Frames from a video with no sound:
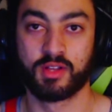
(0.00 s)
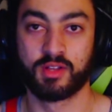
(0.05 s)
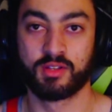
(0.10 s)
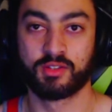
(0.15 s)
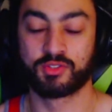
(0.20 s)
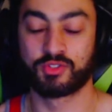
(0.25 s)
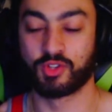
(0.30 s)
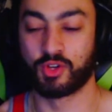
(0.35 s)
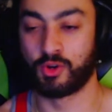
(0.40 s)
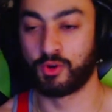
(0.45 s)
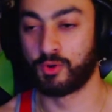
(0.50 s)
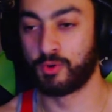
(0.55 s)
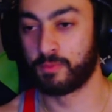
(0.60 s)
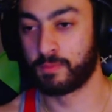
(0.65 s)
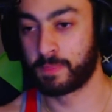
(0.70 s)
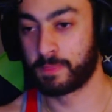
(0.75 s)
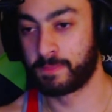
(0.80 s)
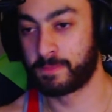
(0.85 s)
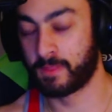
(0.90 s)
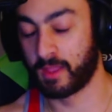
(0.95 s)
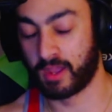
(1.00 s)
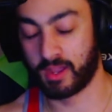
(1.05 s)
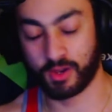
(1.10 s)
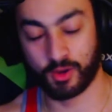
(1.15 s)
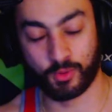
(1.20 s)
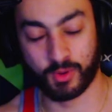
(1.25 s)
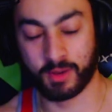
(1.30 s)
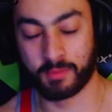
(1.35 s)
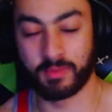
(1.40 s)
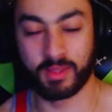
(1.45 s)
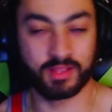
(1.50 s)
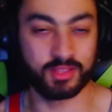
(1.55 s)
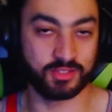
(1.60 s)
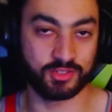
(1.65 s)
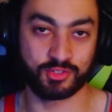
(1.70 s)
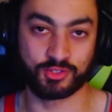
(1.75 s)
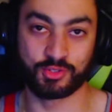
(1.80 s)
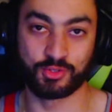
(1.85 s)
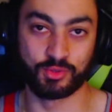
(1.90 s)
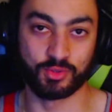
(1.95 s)
So I don't want to make this
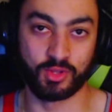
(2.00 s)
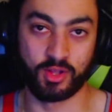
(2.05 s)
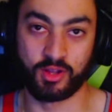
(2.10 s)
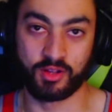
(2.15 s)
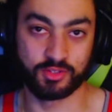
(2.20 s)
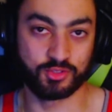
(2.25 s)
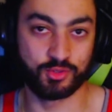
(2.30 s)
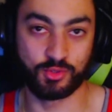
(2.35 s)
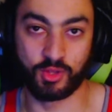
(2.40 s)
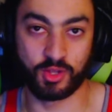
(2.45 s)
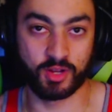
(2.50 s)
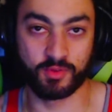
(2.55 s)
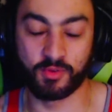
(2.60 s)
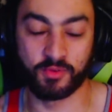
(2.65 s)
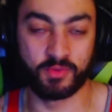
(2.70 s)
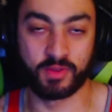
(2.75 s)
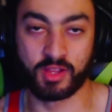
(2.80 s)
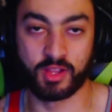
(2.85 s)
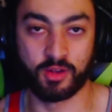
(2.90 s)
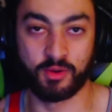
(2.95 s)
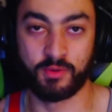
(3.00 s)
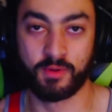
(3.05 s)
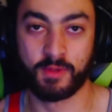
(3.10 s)
too long of a video.